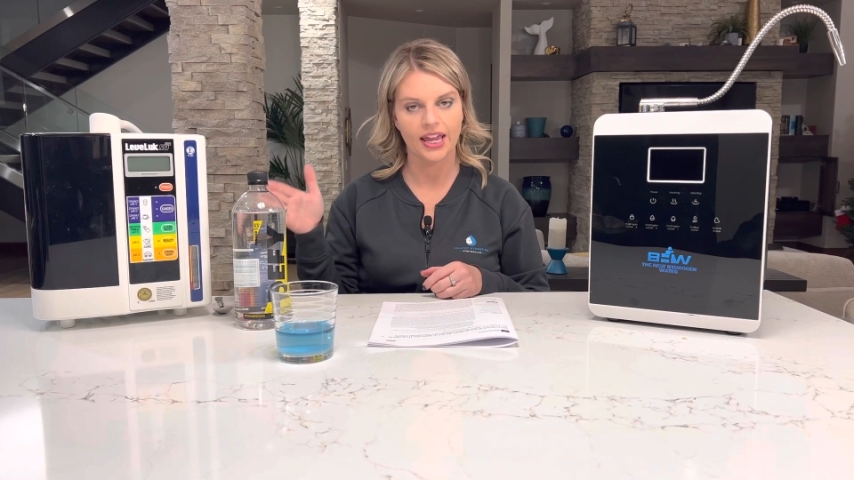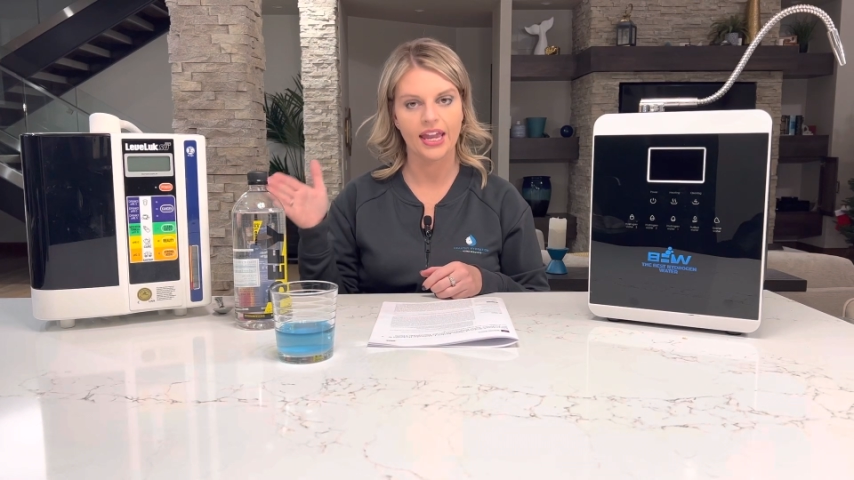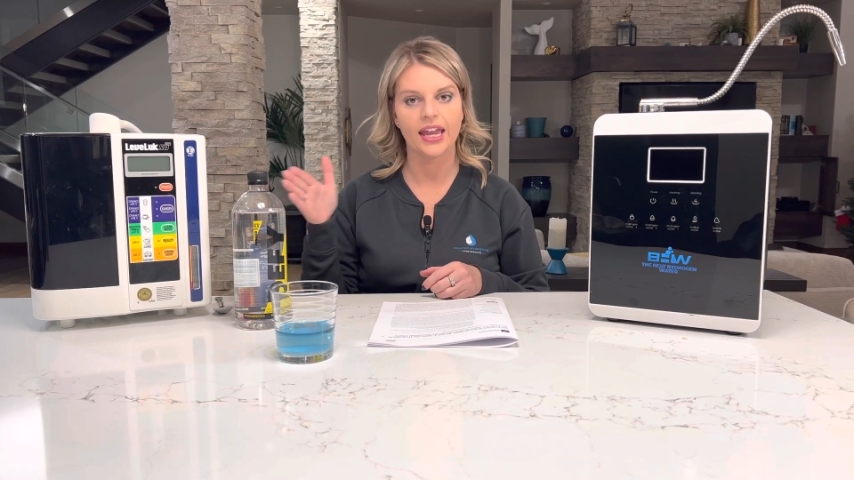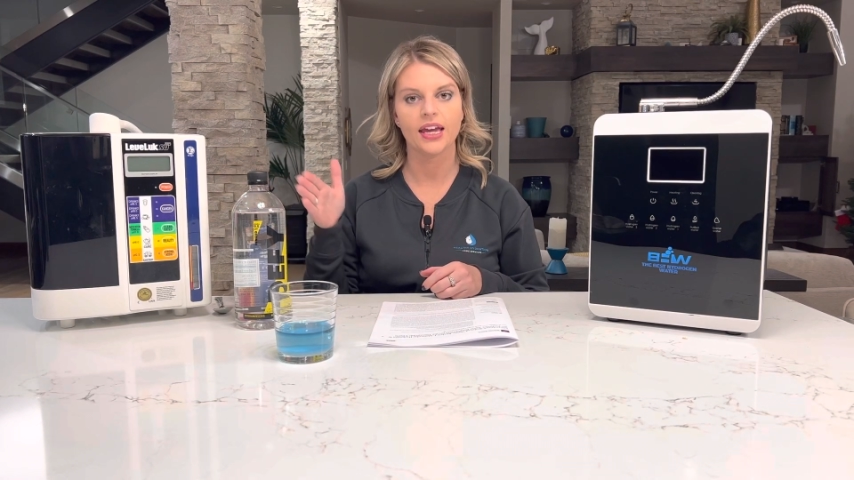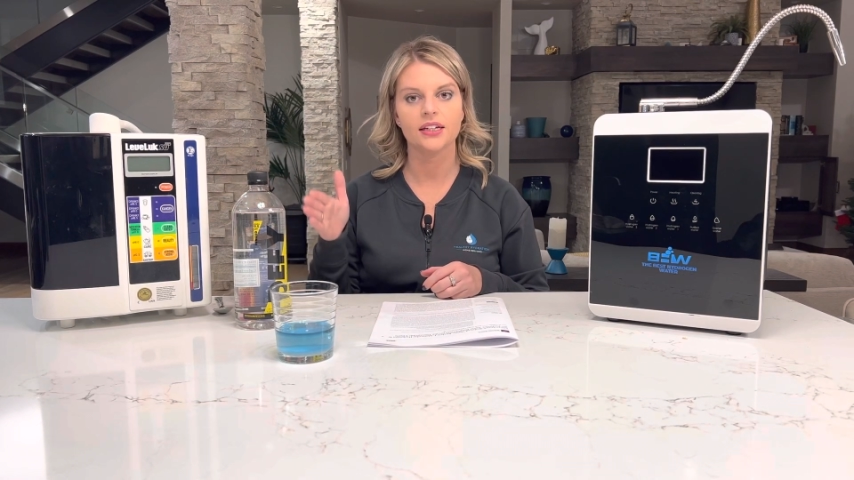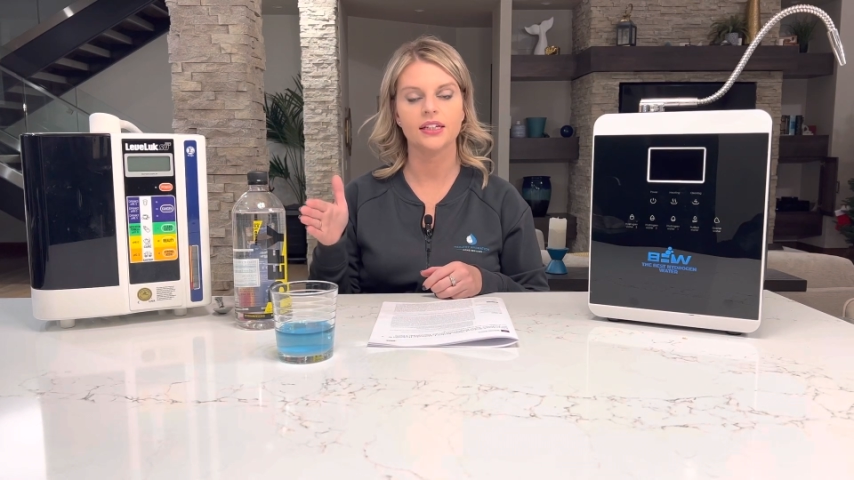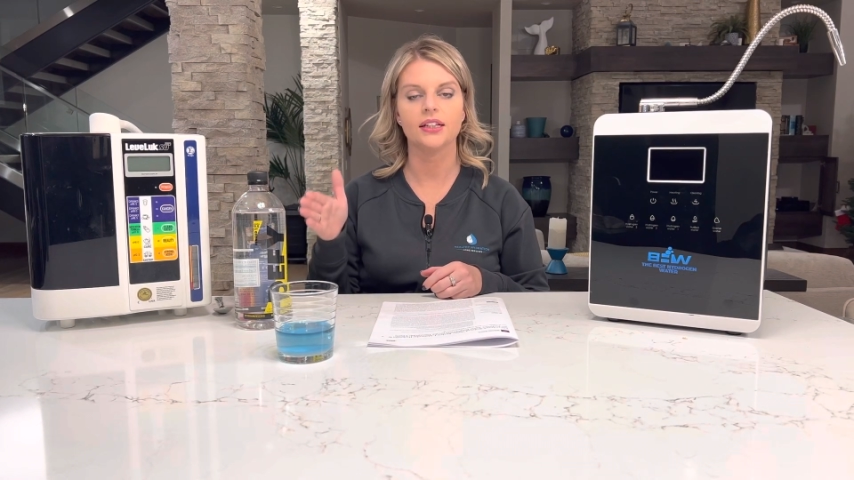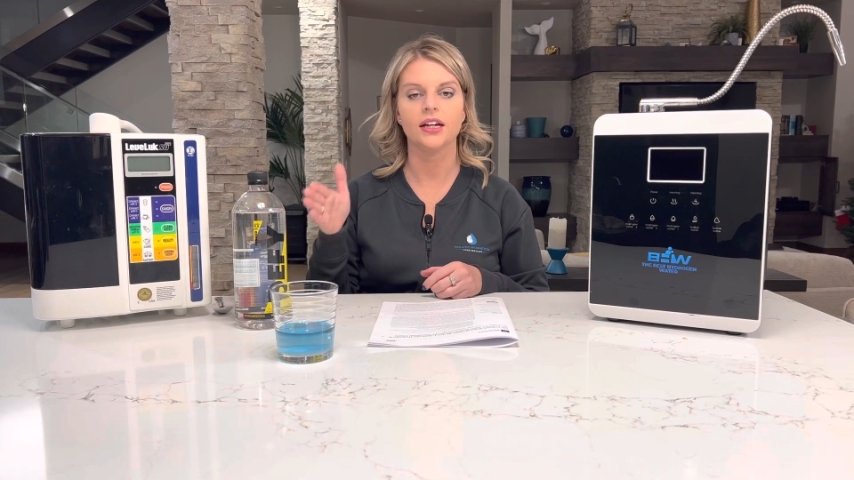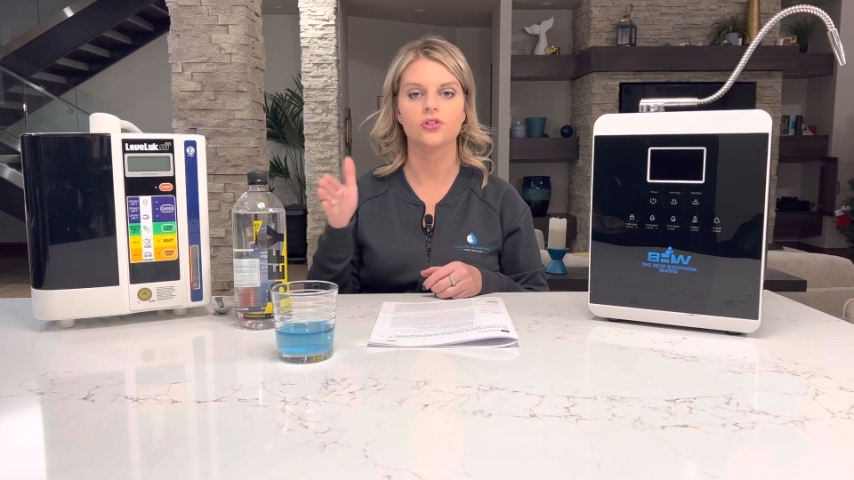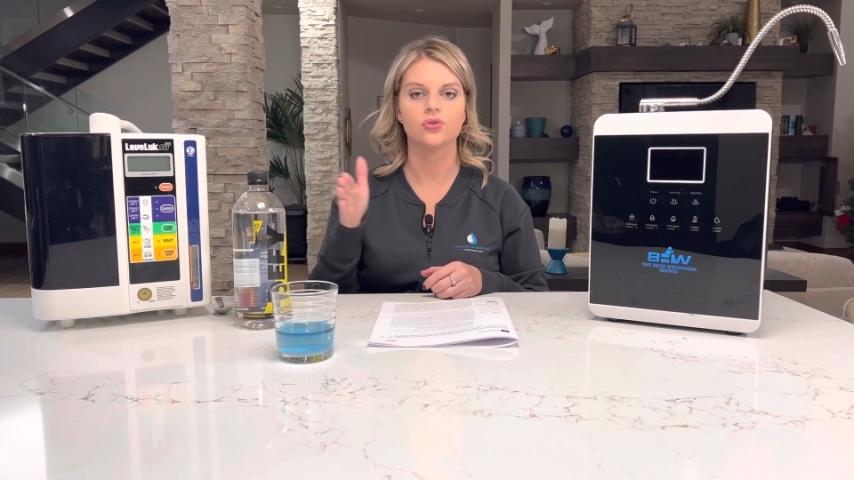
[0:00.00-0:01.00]
and
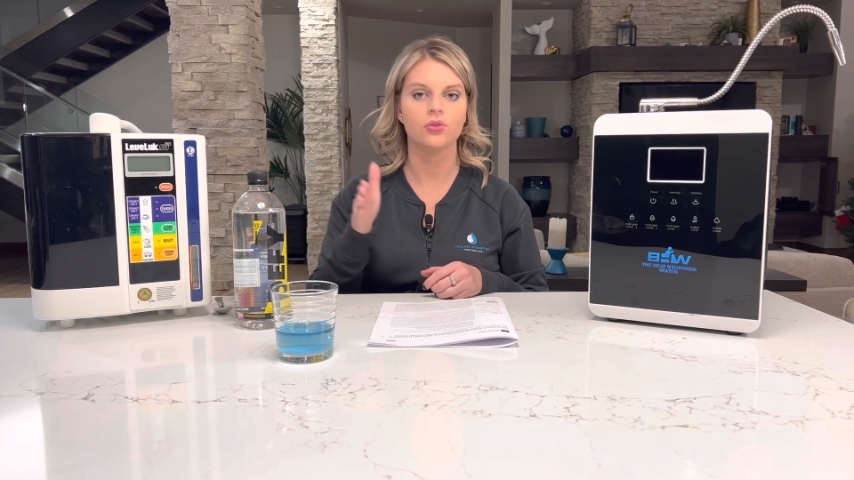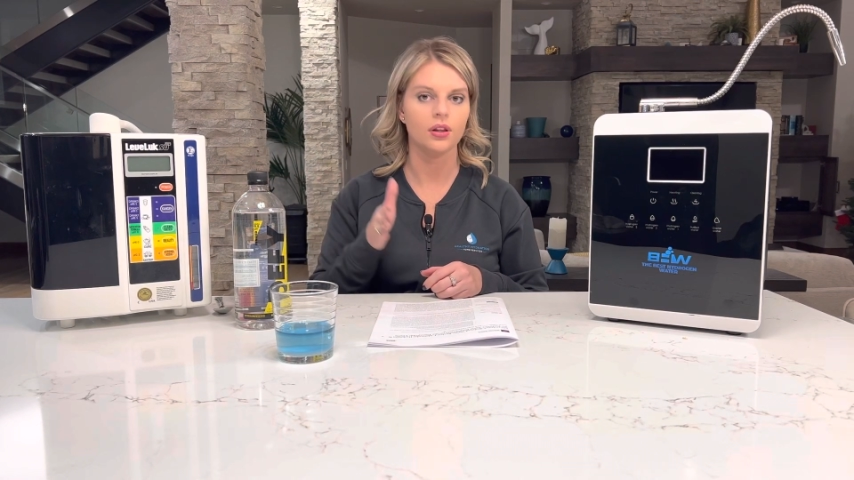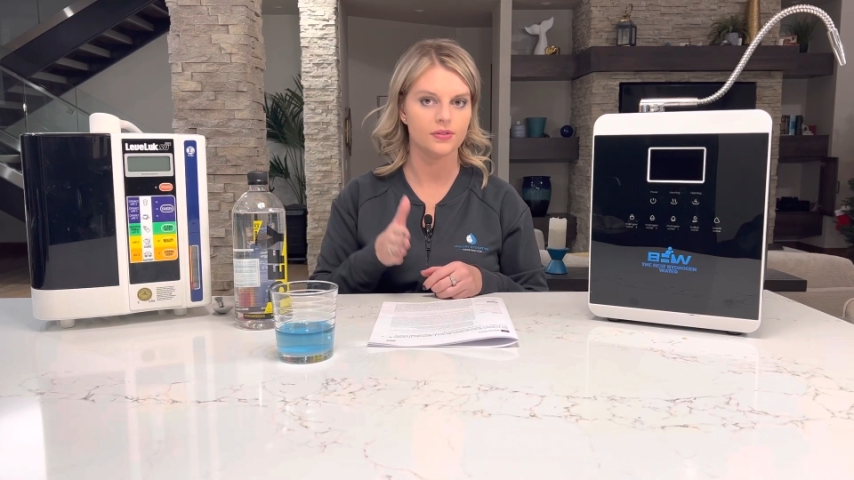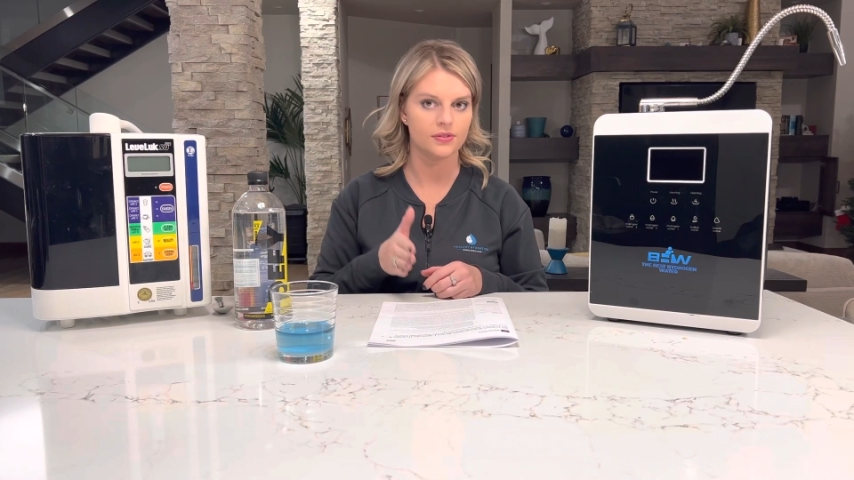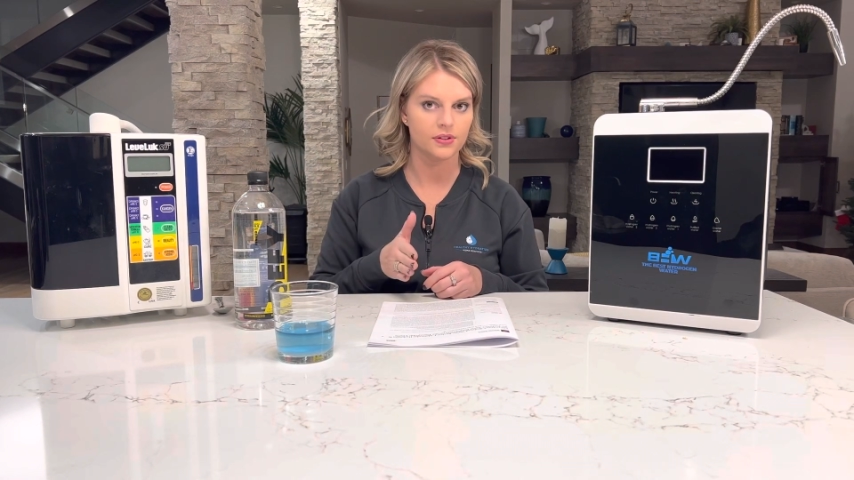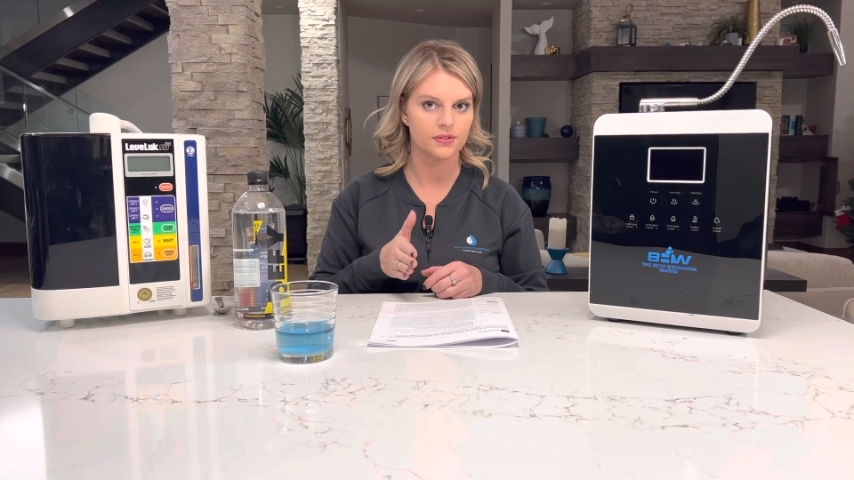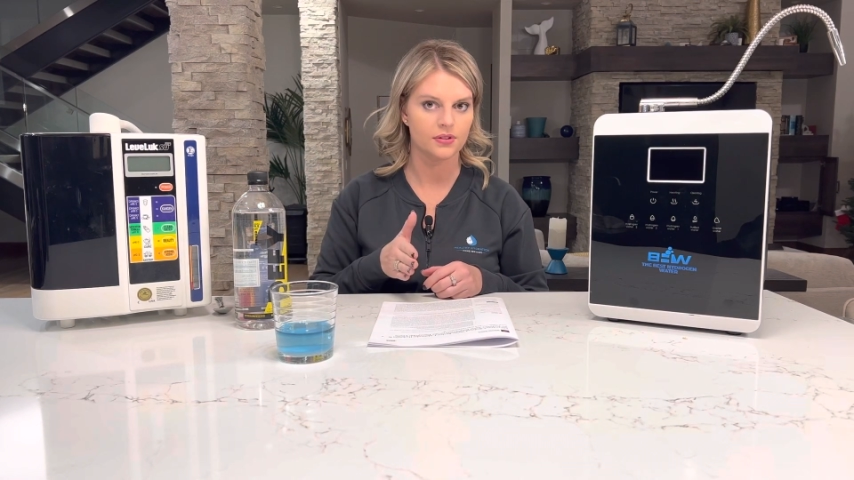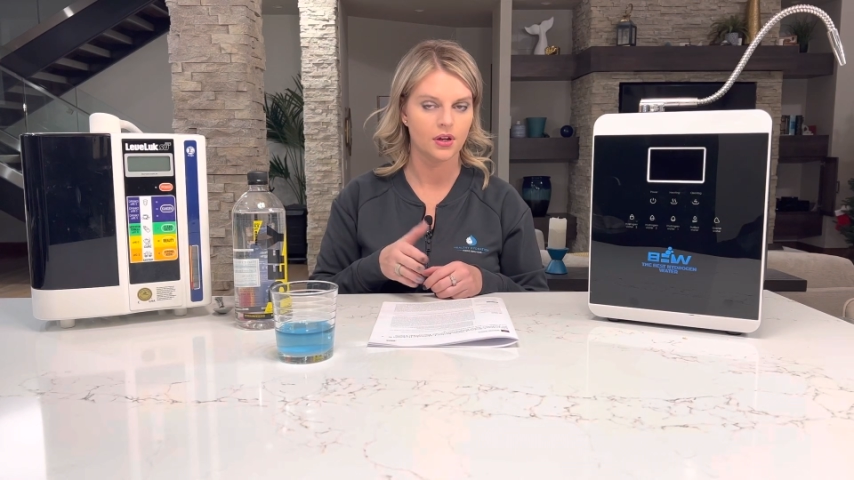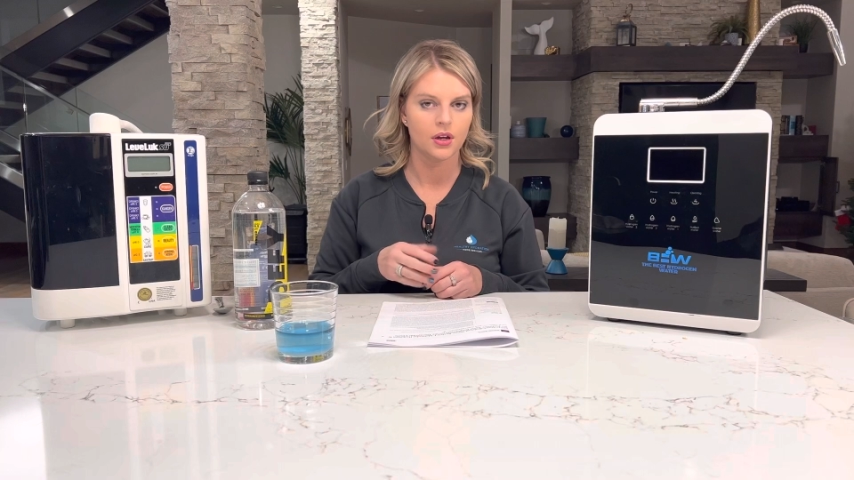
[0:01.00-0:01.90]
electrolysis.